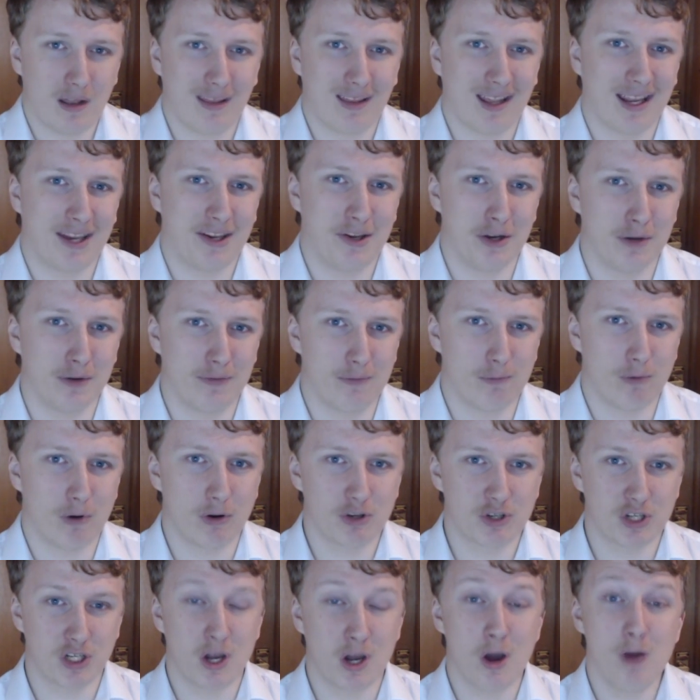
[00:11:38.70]
Thank you all for
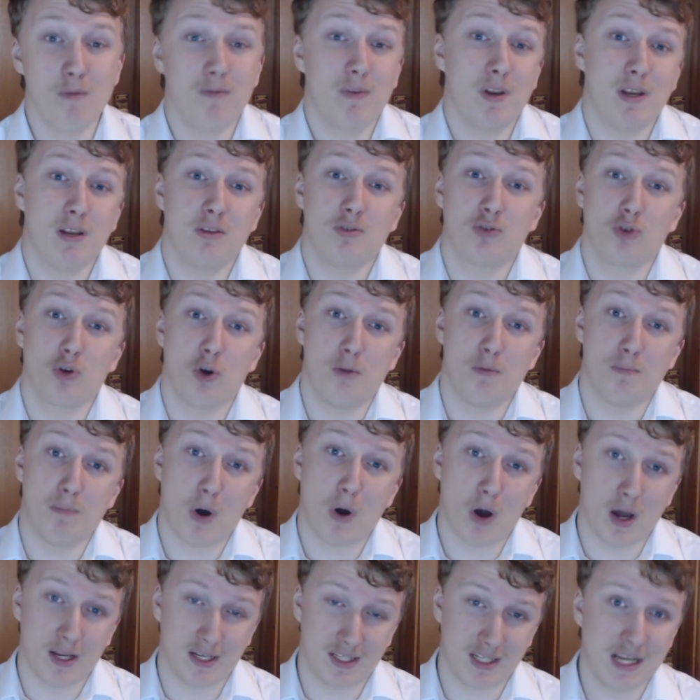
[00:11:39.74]
watching. Hopefully you enjoyed
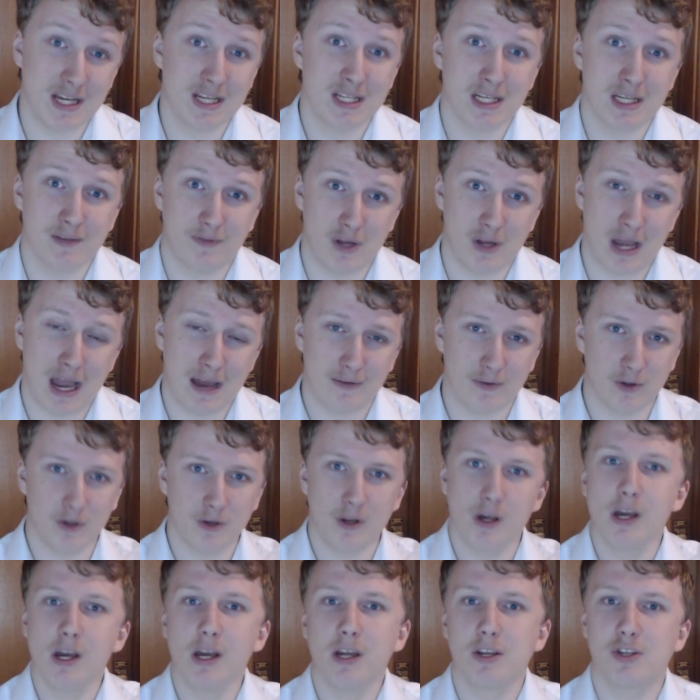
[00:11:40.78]
my season. If you haven't,
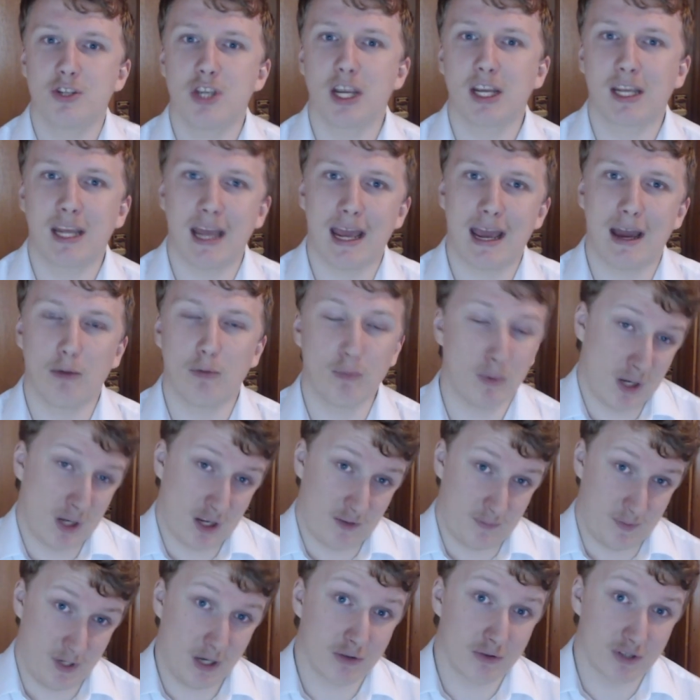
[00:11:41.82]
check it out. My
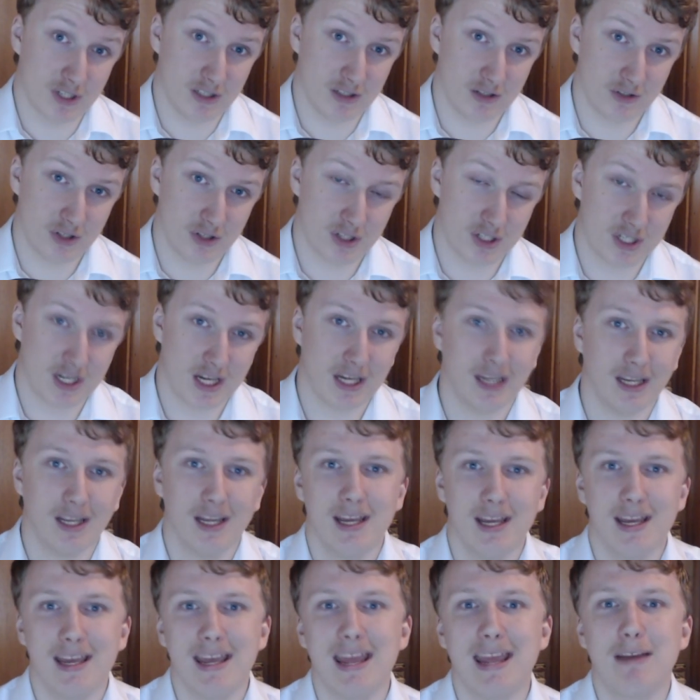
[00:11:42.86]
FPL season, I should say.
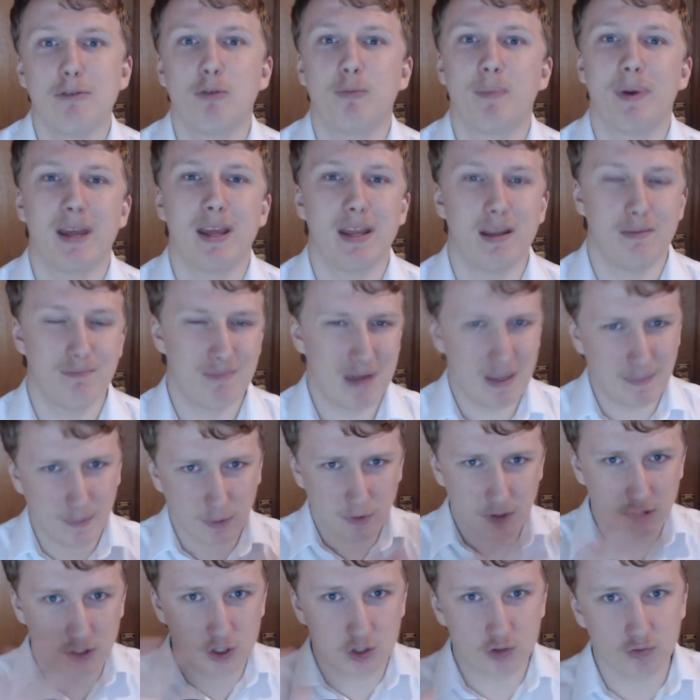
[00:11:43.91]
It will be maybe
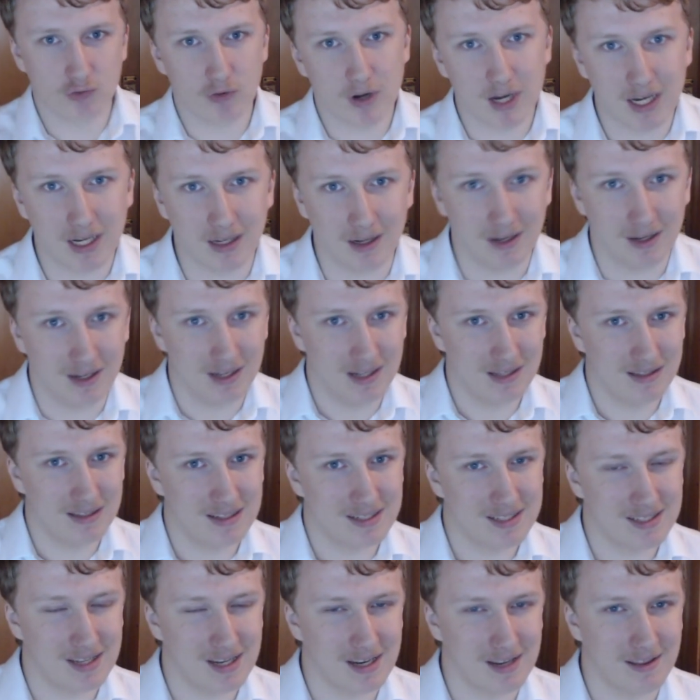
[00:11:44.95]
on the screen.
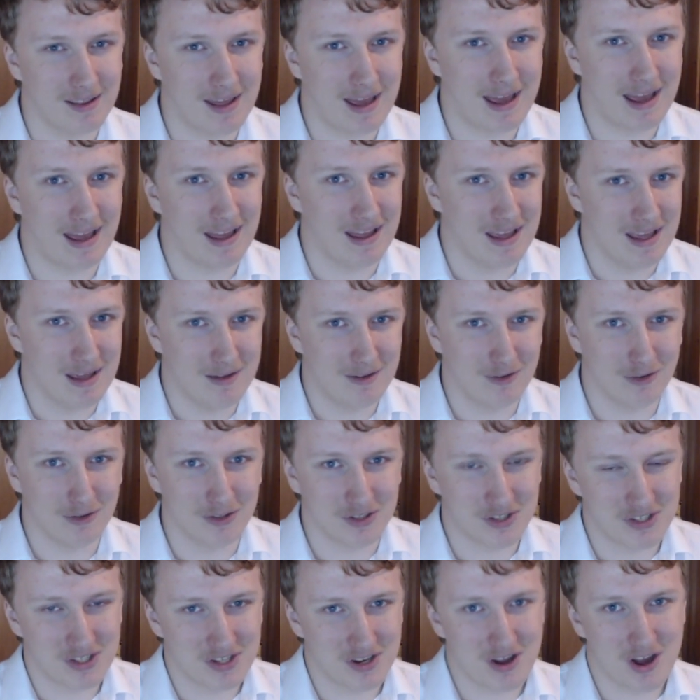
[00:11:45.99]
Let's say that. On
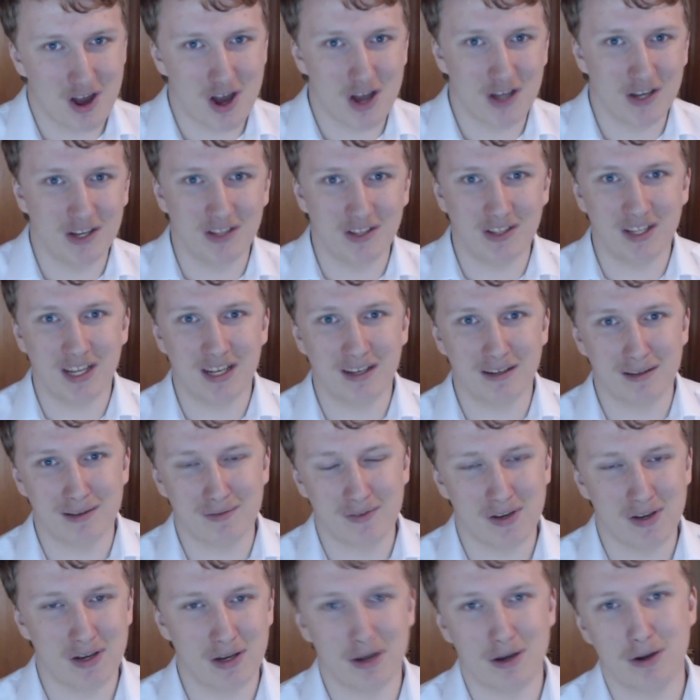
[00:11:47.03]
the start and then the end of the
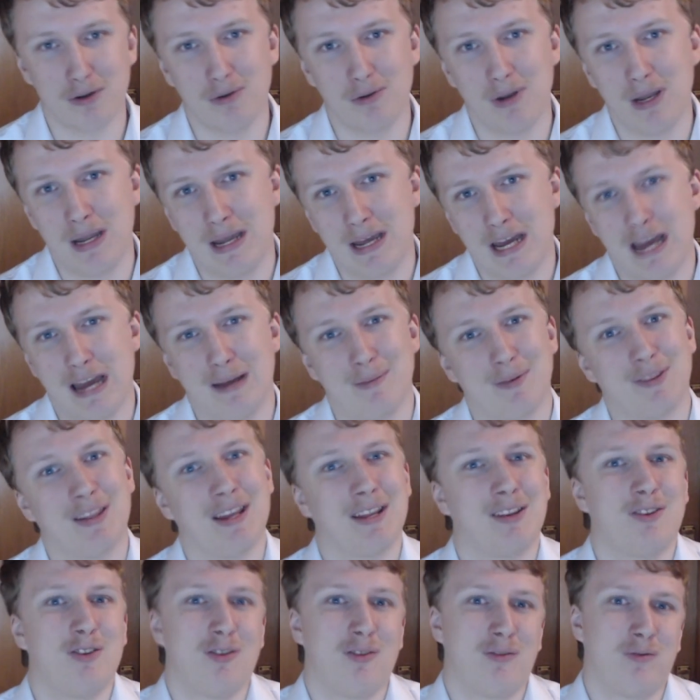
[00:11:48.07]
video. Uh, but
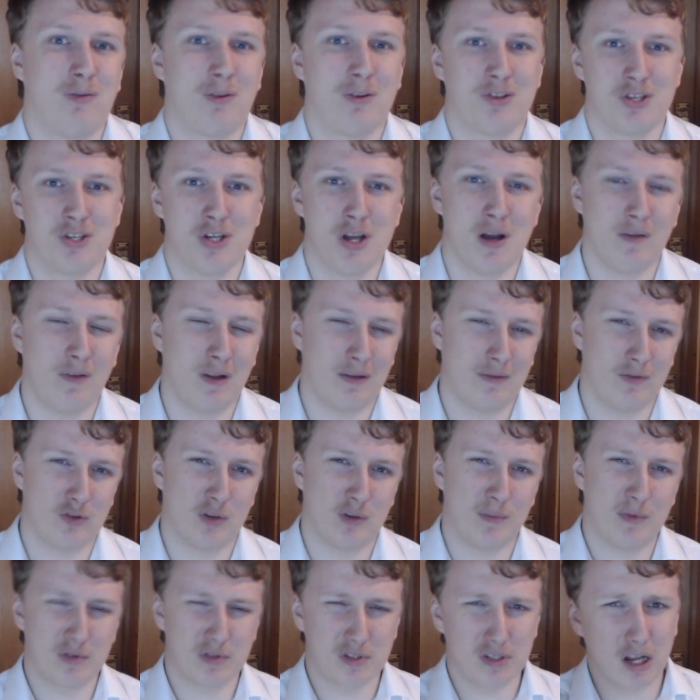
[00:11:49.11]
thank you all for watching. Hopefully you have
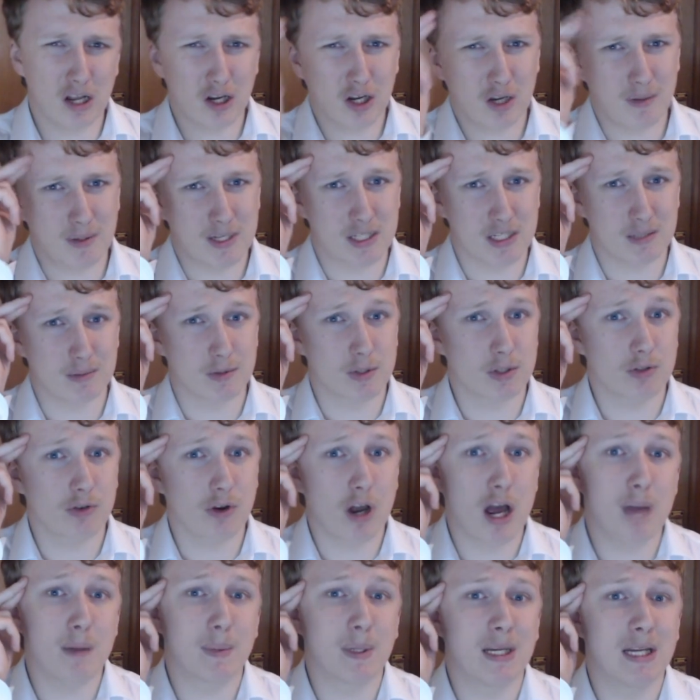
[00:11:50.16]
enjoyed. Remember like, comment,
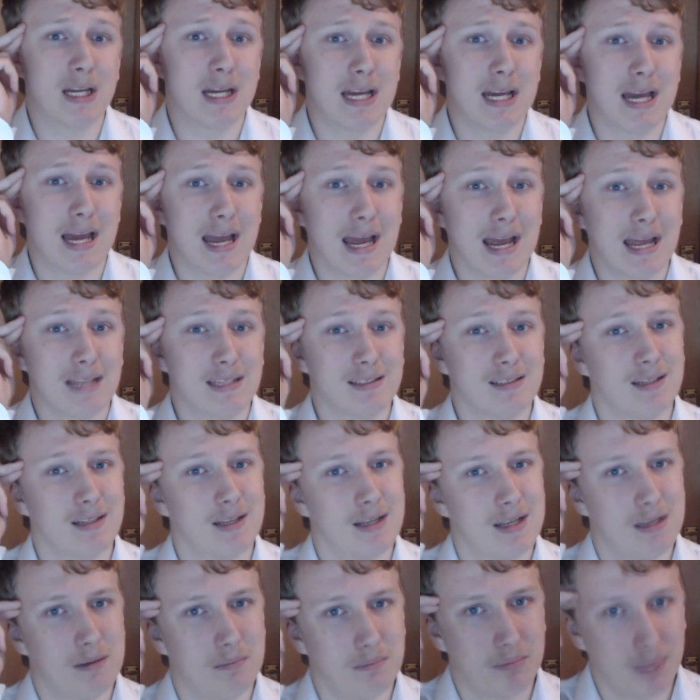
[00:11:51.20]
subscribe. And
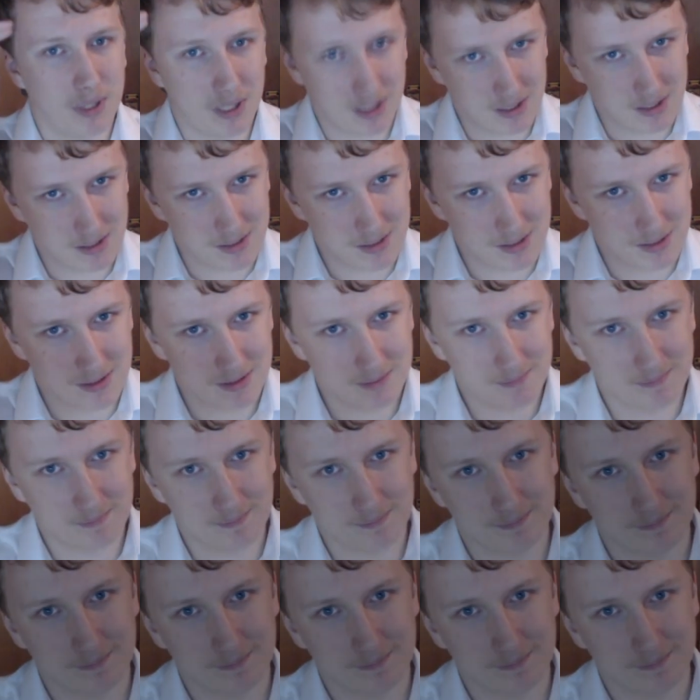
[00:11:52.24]
peace.